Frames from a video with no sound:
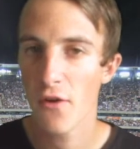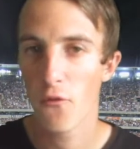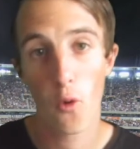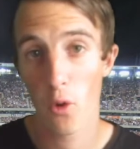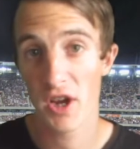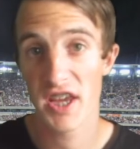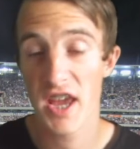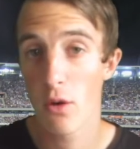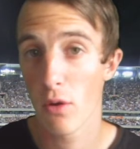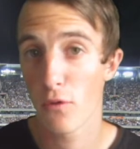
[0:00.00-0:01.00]
for a
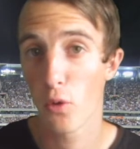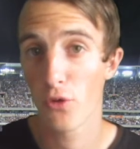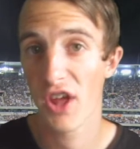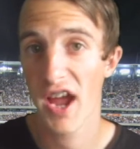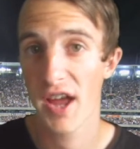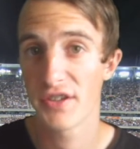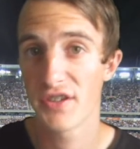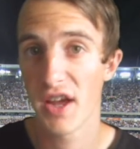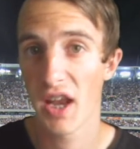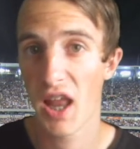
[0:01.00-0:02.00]
year. Of course, they had
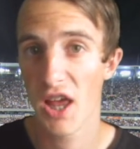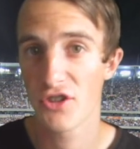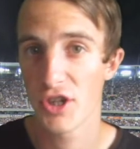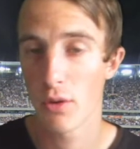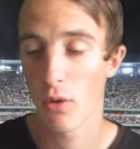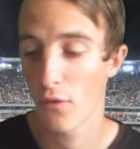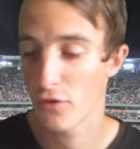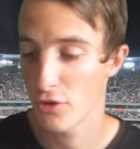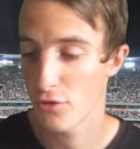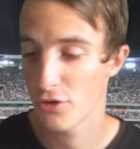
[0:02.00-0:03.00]
last year
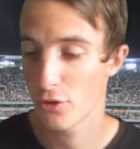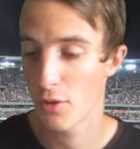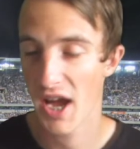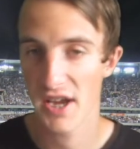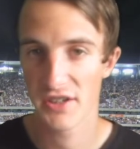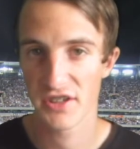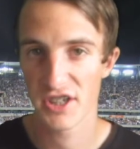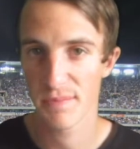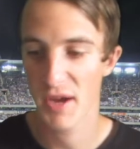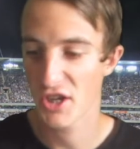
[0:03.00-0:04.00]
off due to a
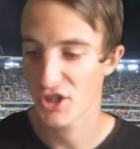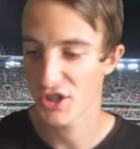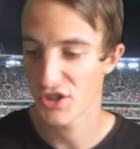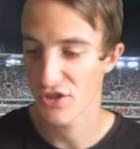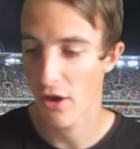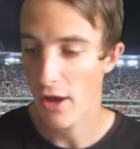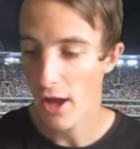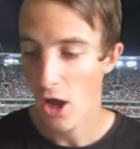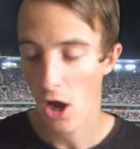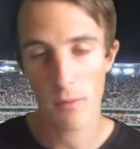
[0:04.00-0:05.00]
suspension. So
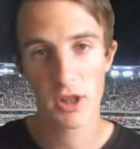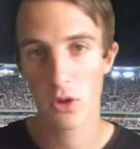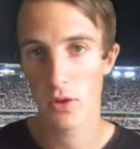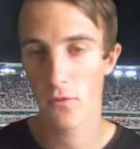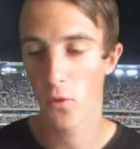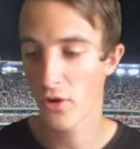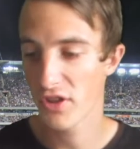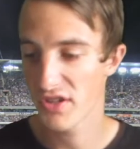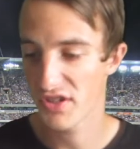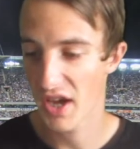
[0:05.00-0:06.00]
I'm really looking forward
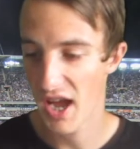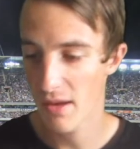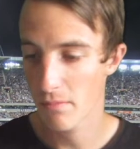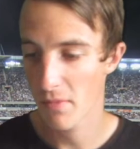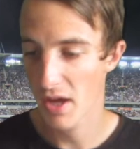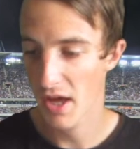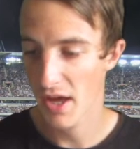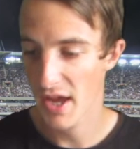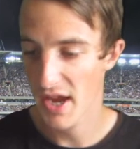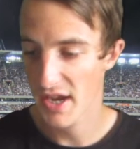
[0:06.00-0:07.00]
to this game.
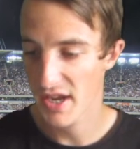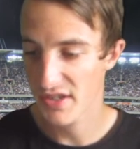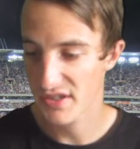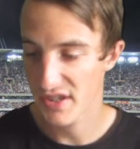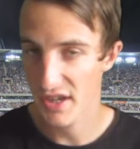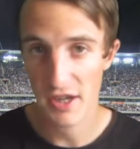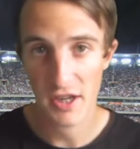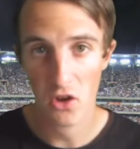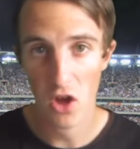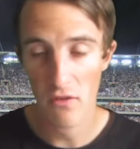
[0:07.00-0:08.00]
It is
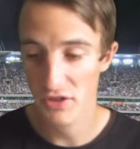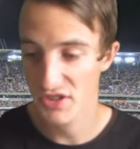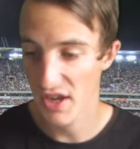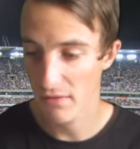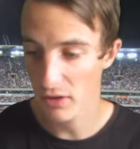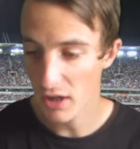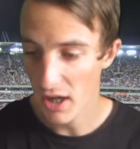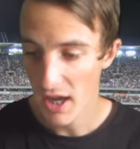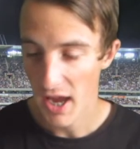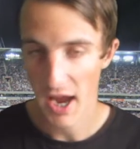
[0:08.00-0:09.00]
live on 7
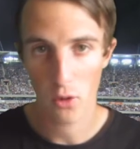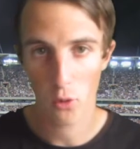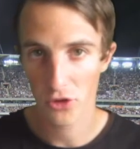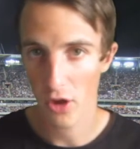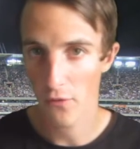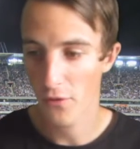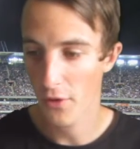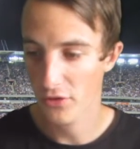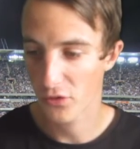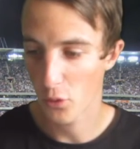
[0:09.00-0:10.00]
and also
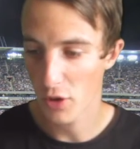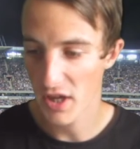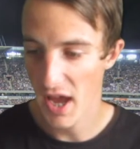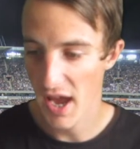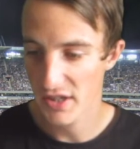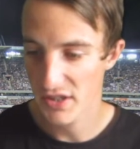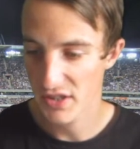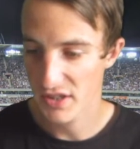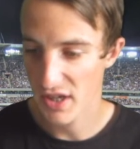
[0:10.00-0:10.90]
Fox Footy, and